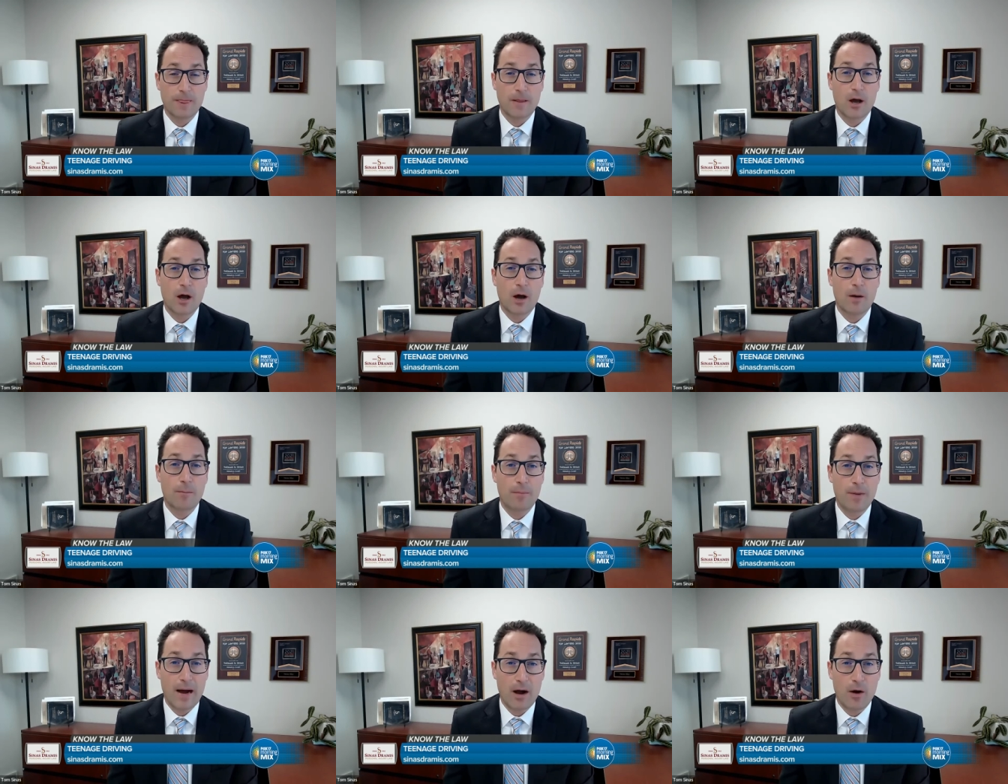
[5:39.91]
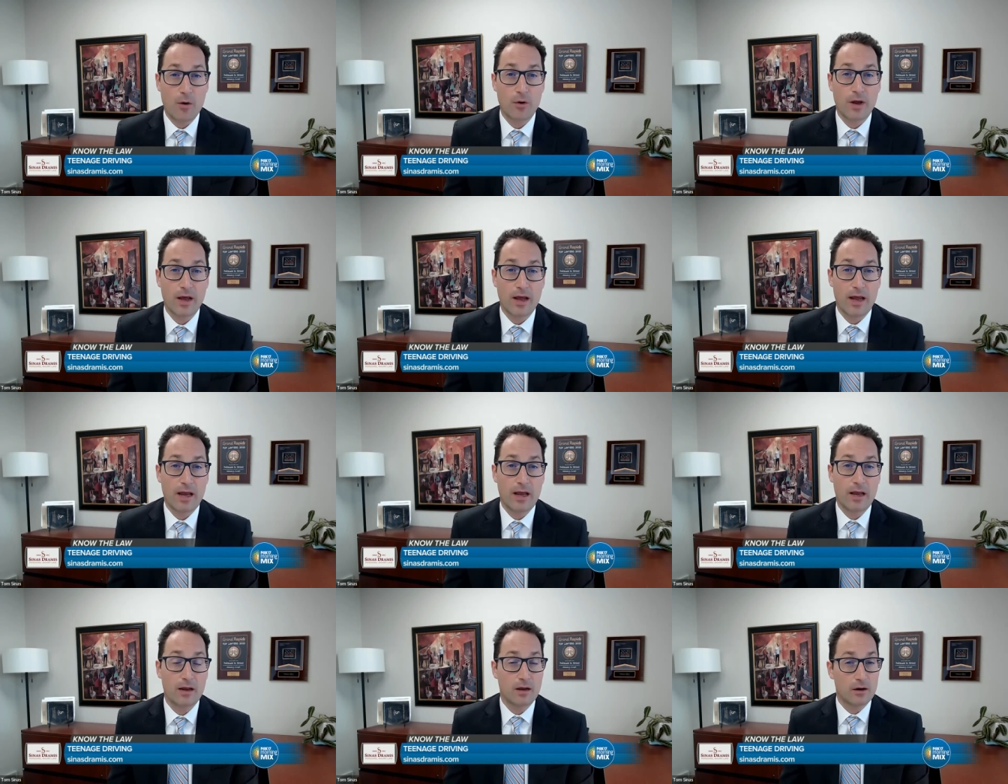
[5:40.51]
about
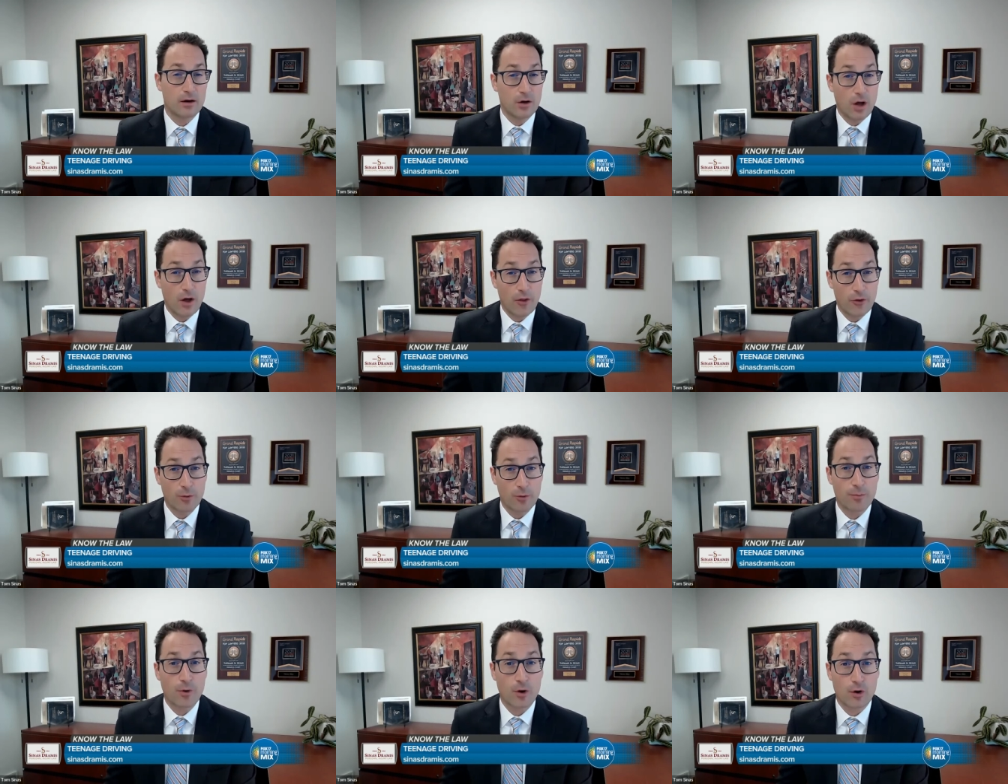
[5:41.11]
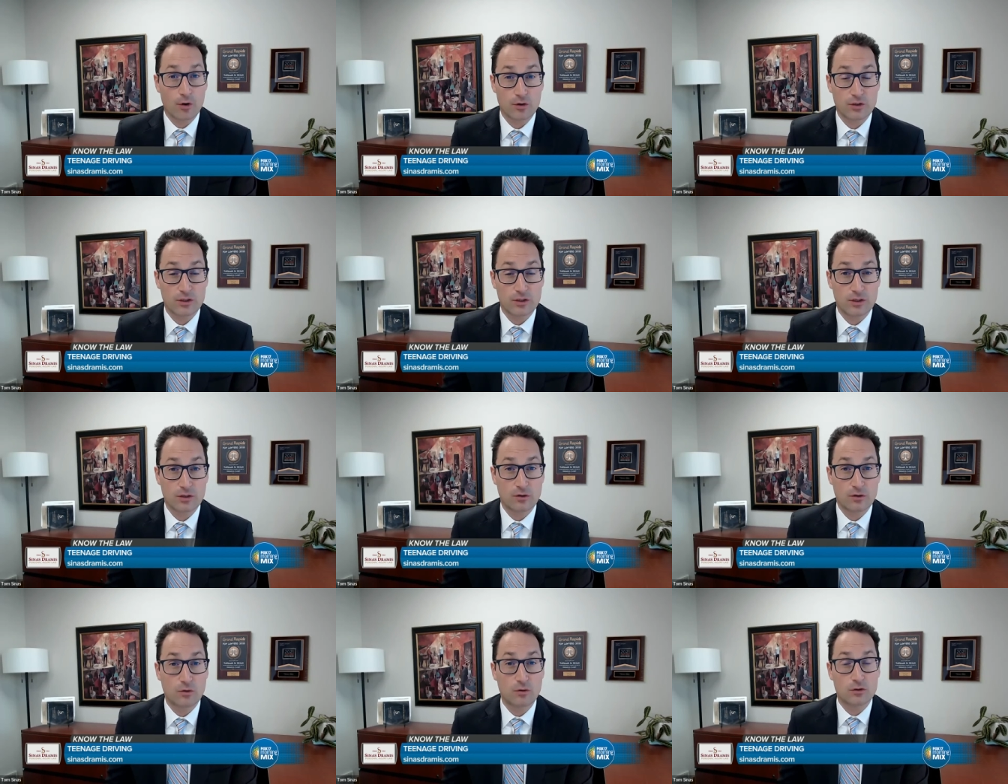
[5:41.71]
another
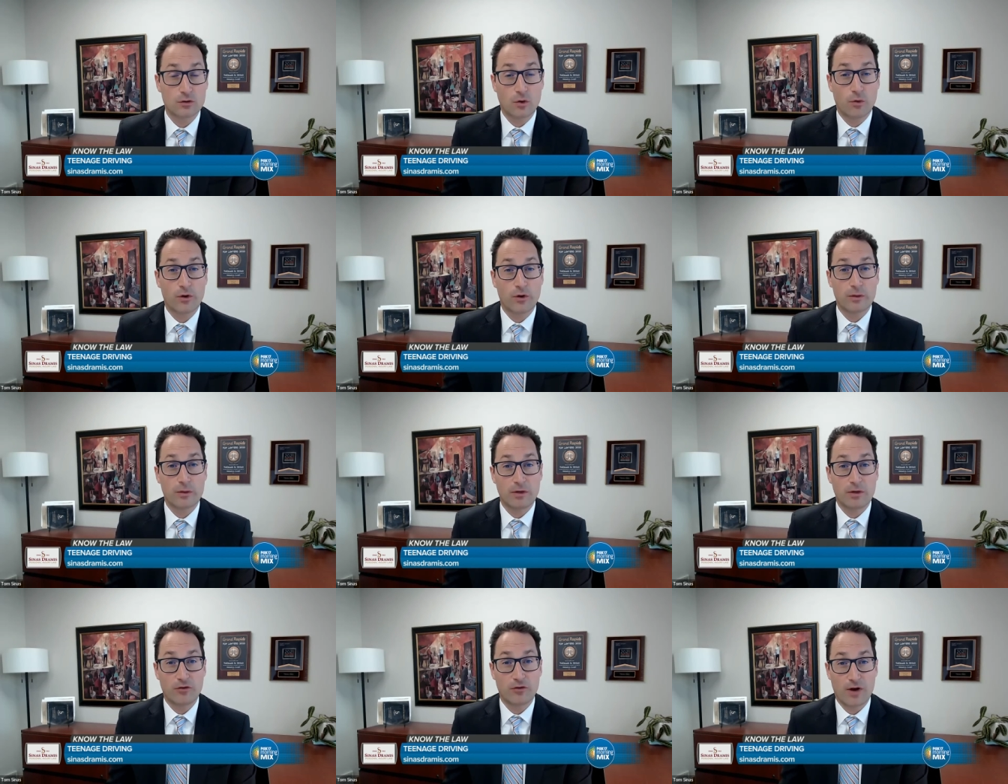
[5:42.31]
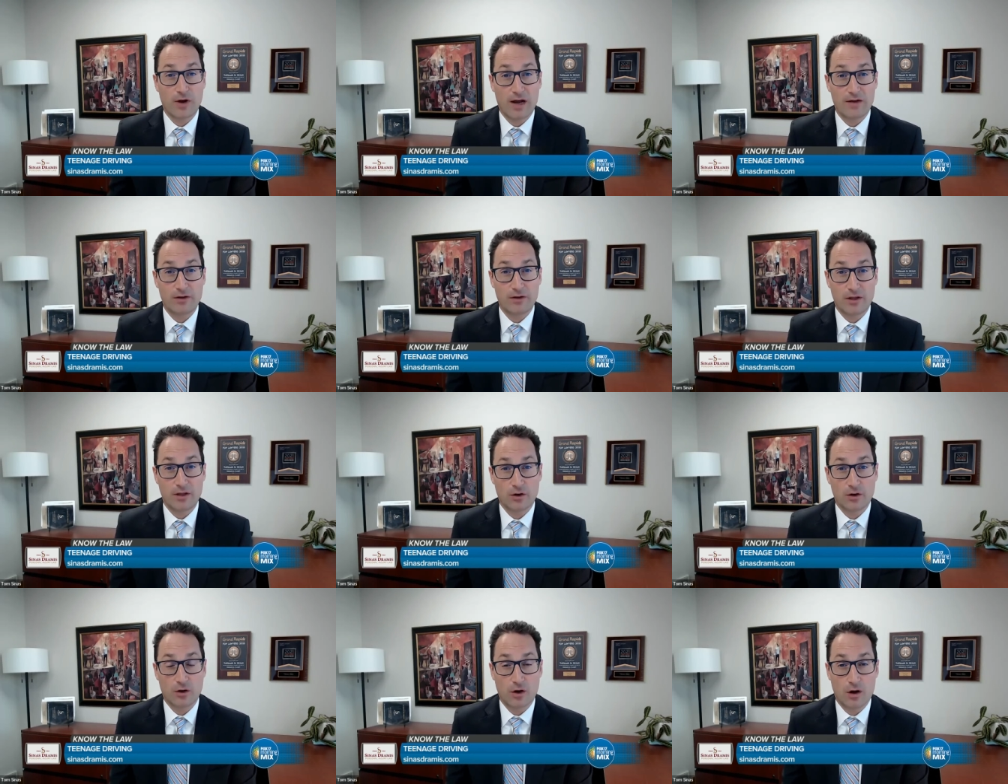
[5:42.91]
person who's going to be driving
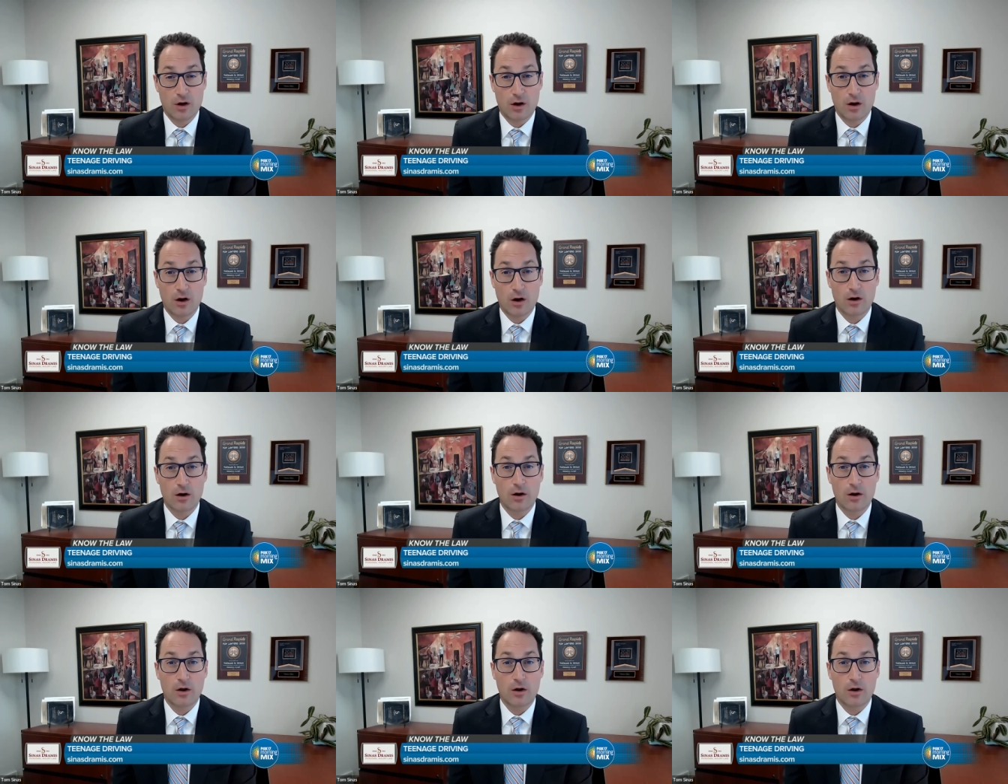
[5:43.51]
their car.